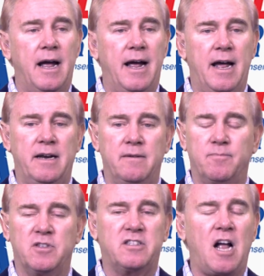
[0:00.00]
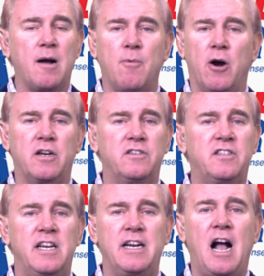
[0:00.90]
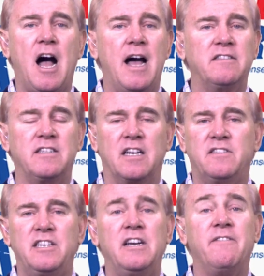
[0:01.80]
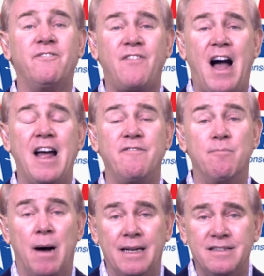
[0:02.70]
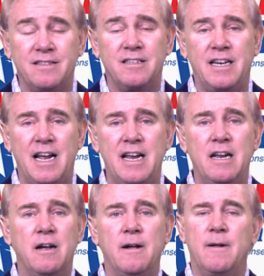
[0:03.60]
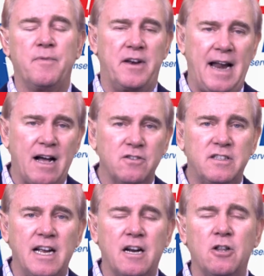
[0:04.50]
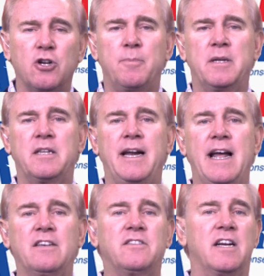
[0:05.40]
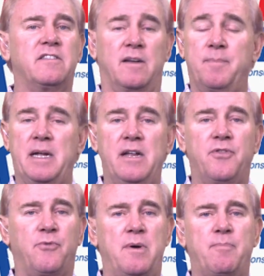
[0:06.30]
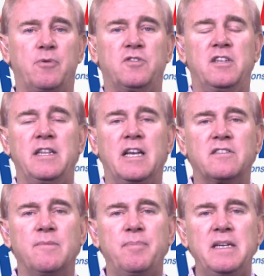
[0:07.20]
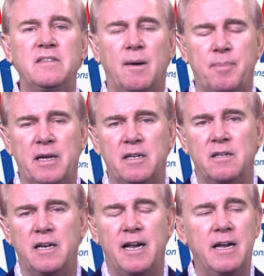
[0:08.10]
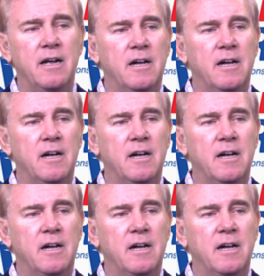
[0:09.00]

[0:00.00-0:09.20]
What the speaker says: And the stock market is hitting highs not seen in 5 months today. The Dow's down a little bit. The NASDAQ's up again, 3%. The S&P's up again today.